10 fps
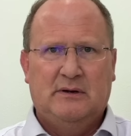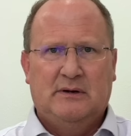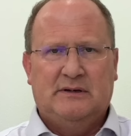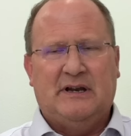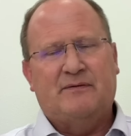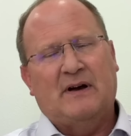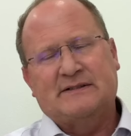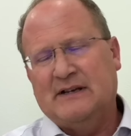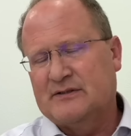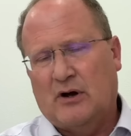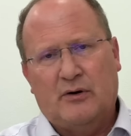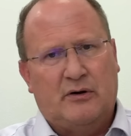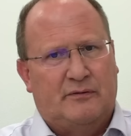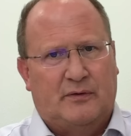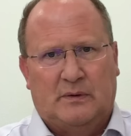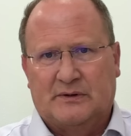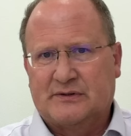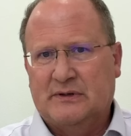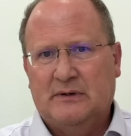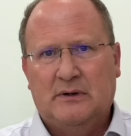Nephi says, Oh, you
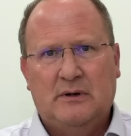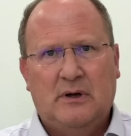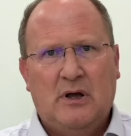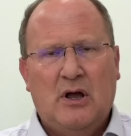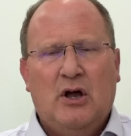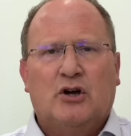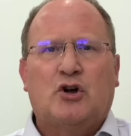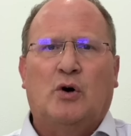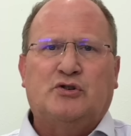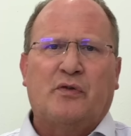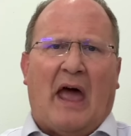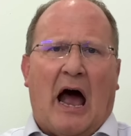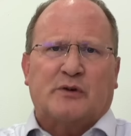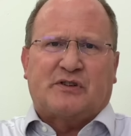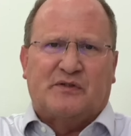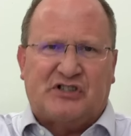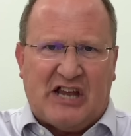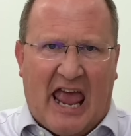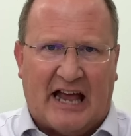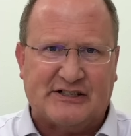fools. Go to the house of
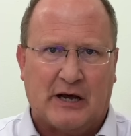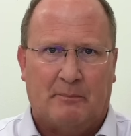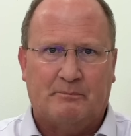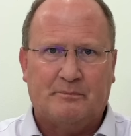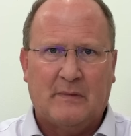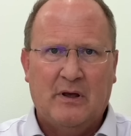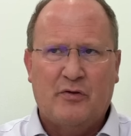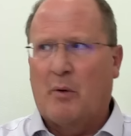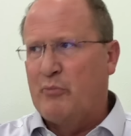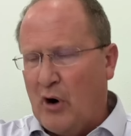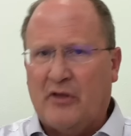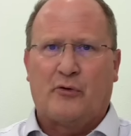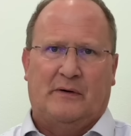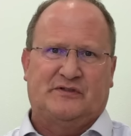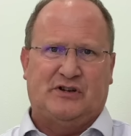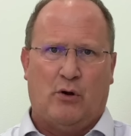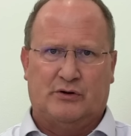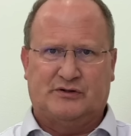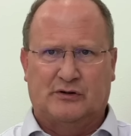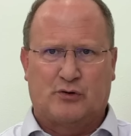Seantum, the brother of
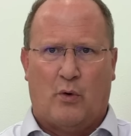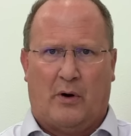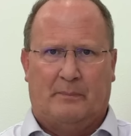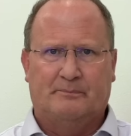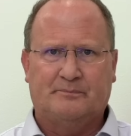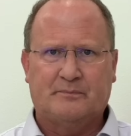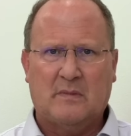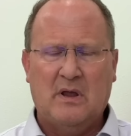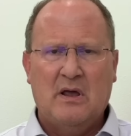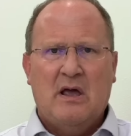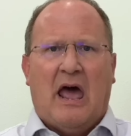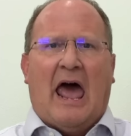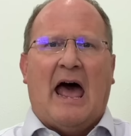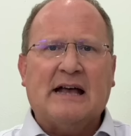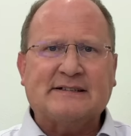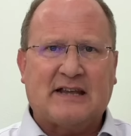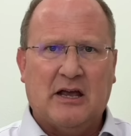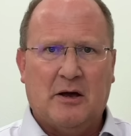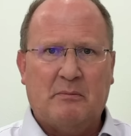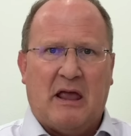Seezoram. Ask
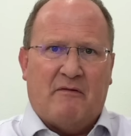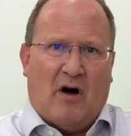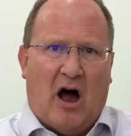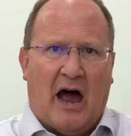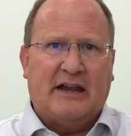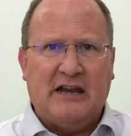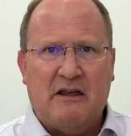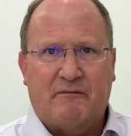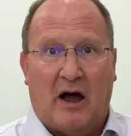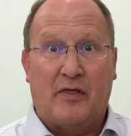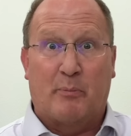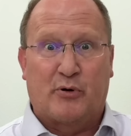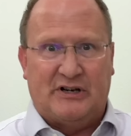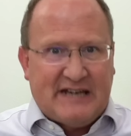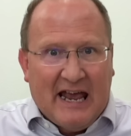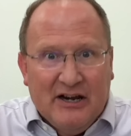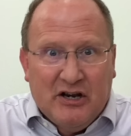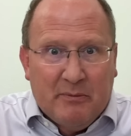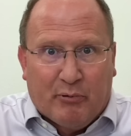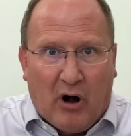him if I, Nephi, the
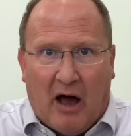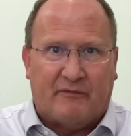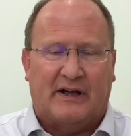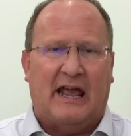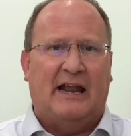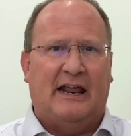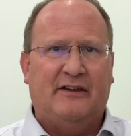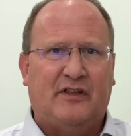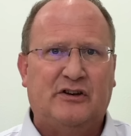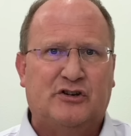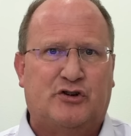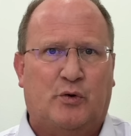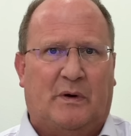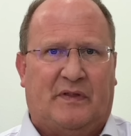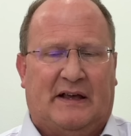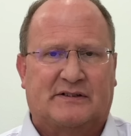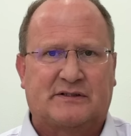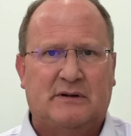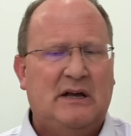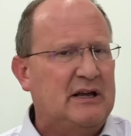pretended prophet, had anything to do with
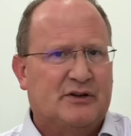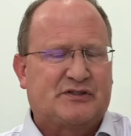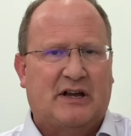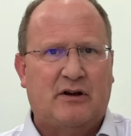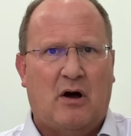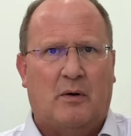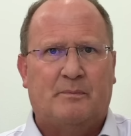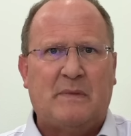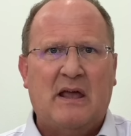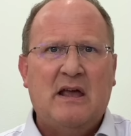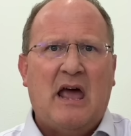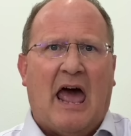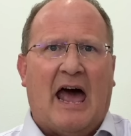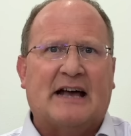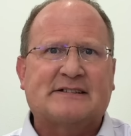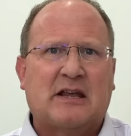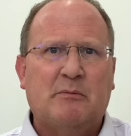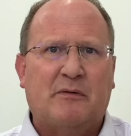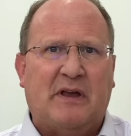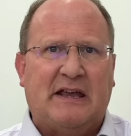this. He'll say no. Ask him
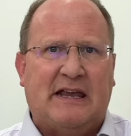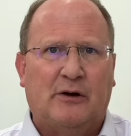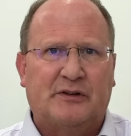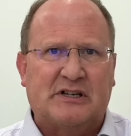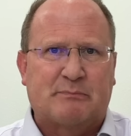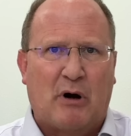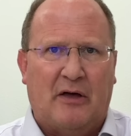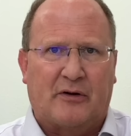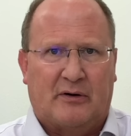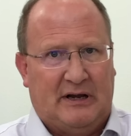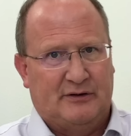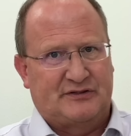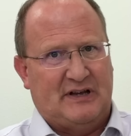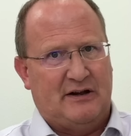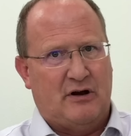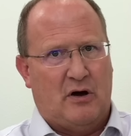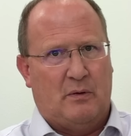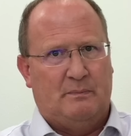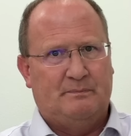if he killed his brother. He'll say no.